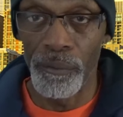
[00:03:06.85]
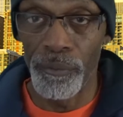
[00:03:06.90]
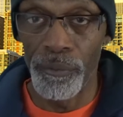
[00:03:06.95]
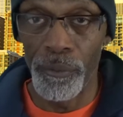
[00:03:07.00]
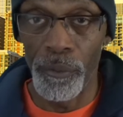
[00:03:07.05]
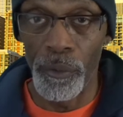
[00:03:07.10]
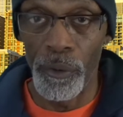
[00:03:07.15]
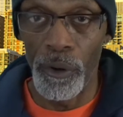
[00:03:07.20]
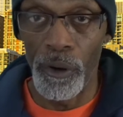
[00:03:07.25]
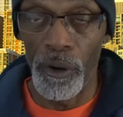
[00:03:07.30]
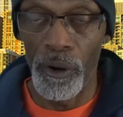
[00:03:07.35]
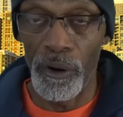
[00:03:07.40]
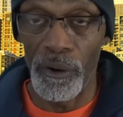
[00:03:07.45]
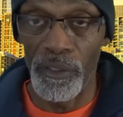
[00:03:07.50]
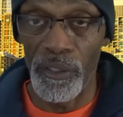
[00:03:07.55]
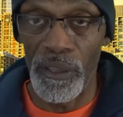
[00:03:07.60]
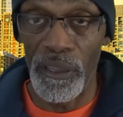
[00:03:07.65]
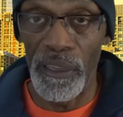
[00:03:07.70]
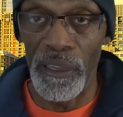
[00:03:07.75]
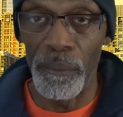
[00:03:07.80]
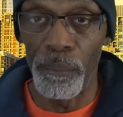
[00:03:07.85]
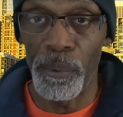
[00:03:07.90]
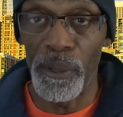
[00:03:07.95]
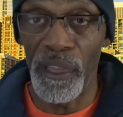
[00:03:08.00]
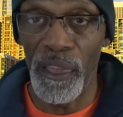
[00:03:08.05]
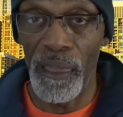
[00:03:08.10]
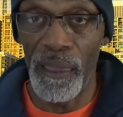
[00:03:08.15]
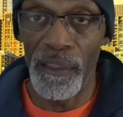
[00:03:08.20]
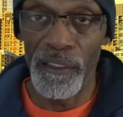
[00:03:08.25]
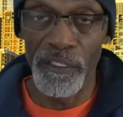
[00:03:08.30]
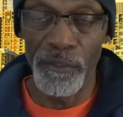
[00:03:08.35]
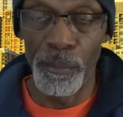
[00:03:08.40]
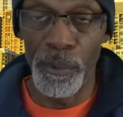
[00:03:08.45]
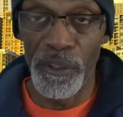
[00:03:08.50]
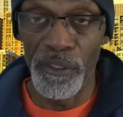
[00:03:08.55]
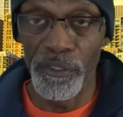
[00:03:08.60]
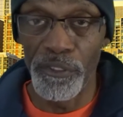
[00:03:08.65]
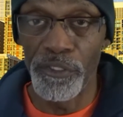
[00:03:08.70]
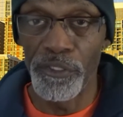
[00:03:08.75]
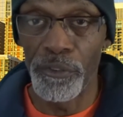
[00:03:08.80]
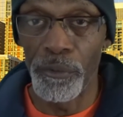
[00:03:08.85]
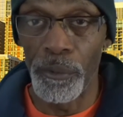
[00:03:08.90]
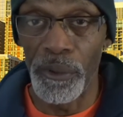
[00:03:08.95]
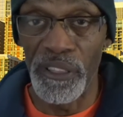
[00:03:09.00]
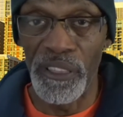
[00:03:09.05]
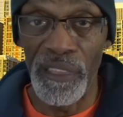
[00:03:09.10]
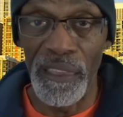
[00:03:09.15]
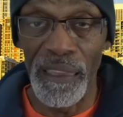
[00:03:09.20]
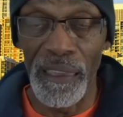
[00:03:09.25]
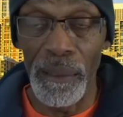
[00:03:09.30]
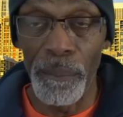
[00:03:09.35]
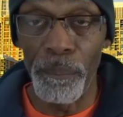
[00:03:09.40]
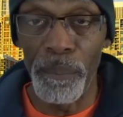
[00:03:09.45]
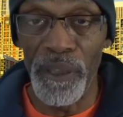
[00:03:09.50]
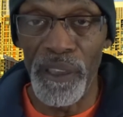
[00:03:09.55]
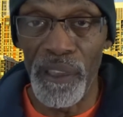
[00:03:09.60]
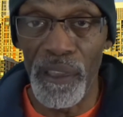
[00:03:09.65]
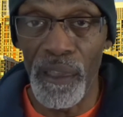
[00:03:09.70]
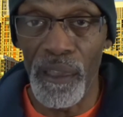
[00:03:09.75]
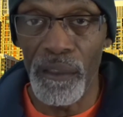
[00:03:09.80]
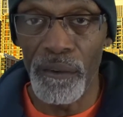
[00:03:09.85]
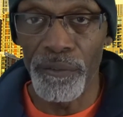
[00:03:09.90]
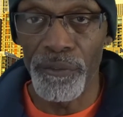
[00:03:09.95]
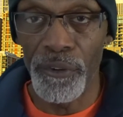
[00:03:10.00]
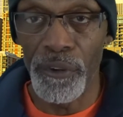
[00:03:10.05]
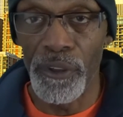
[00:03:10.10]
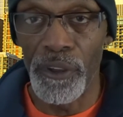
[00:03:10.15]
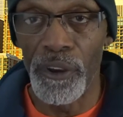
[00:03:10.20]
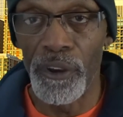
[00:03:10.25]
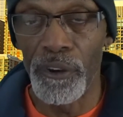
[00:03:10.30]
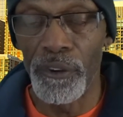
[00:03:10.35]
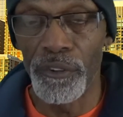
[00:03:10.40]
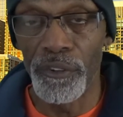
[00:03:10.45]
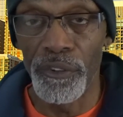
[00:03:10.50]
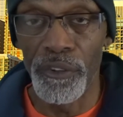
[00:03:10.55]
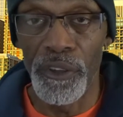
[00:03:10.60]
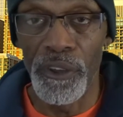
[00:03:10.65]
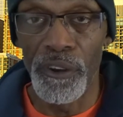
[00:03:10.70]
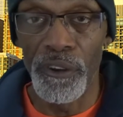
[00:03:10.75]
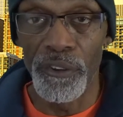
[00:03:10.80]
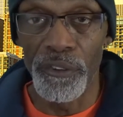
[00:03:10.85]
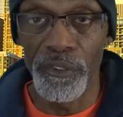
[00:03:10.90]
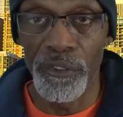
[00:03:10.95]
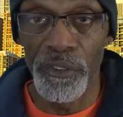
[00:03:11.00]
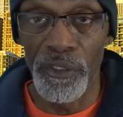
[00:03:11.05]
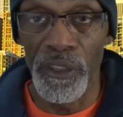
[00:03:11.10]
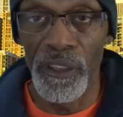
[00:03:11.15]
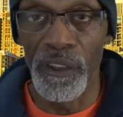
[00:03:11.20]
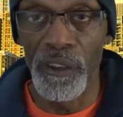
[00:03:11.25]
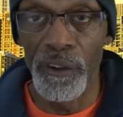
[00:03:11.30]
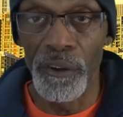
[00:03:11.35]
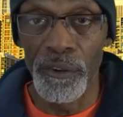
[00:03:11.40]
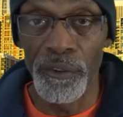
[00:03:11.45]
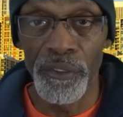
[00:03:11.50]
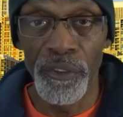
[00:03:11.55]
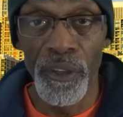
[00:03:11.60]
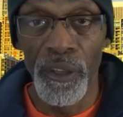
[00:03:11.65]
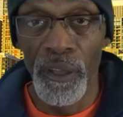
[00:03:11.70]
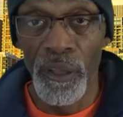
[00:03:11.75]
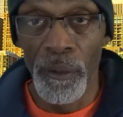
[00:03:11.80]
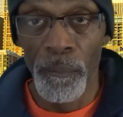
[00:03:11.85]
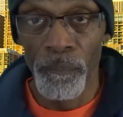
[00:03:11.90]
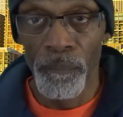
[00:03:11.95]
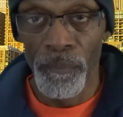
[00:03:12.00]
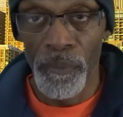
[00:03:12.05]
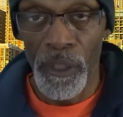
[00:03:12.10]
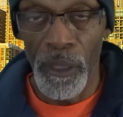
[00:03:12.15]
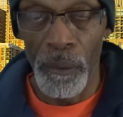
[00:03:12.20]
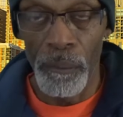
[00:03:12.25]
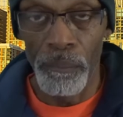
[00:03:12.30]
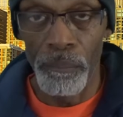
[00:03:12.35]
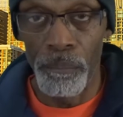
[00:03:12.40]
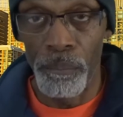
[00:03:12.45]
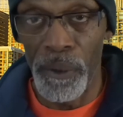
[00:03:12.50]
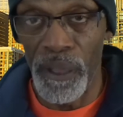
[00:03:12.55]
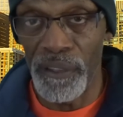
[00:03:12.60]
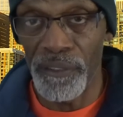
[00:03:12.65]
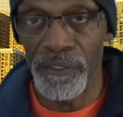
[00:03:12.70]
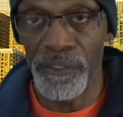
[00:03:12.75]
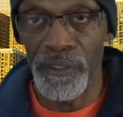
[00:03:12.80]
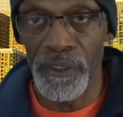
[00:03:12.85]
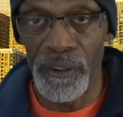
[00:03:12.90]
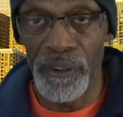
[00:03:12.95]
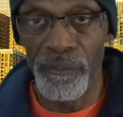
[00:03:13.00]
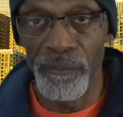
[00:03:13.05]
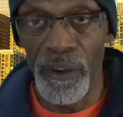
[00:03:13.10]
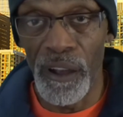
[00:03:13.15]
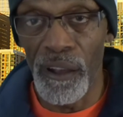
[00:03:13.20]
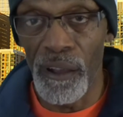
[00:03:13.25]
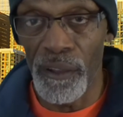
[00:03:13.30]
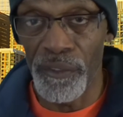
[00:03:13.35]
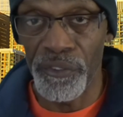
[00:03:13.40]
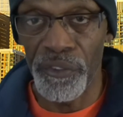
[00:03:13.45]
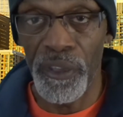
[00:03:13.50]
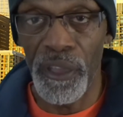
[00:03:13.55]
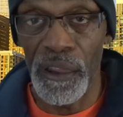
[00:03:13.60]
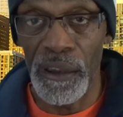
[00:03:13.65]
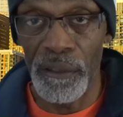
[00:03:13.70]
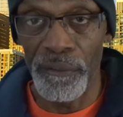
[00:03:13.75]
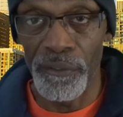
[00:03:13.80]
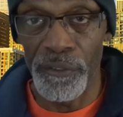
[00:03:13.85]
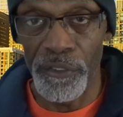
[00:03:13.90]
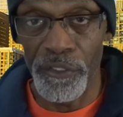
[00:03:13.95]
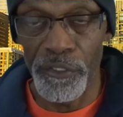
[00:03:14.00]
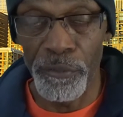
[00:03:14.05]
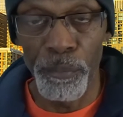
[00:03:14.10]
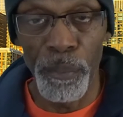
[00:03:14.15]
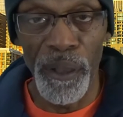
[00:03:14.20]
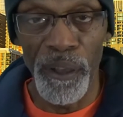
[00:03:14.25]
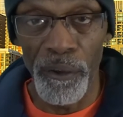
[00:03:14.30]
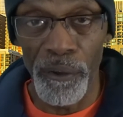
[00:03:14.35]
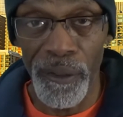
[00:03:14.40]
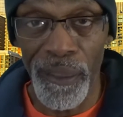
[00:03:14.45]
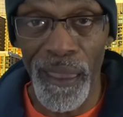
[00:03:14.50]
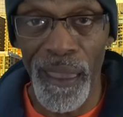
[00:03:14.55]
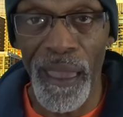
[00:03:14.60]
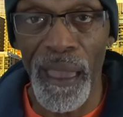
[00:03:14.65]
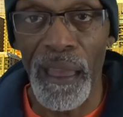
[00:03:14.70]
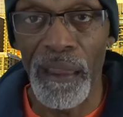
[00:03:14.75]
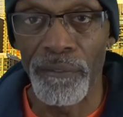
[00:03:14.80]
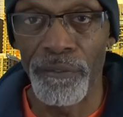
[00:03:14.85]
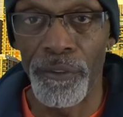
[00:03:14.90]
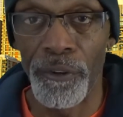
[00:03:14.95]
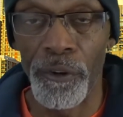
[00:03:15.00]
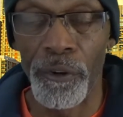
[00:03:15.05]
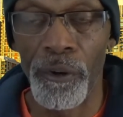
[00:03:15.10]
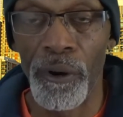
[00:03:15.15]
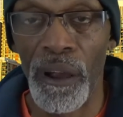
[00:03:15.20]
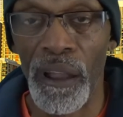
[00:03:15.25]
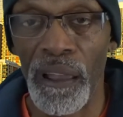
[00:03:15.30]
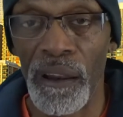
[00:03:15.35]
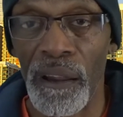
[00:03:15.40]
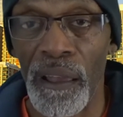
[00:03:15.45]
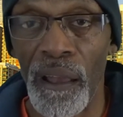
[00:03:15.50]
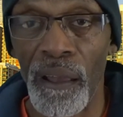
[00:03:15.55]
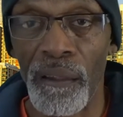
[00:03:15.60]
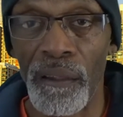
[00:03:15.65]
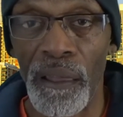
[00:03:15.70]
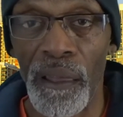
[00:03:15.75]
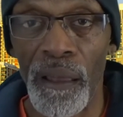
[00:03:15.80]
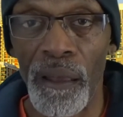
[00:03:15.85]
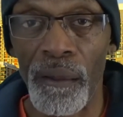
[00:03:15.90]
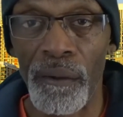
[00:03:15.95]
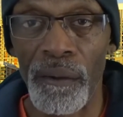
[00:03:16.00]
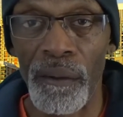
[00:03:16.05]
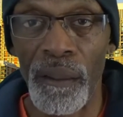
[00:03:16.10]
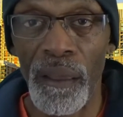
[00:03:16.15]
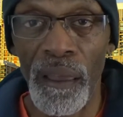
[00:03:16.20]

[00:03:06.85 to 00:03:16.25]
for the EPA has been suing the EPA for years and years and years. And Betsy DeVos can't even spell cat, for crying out loud.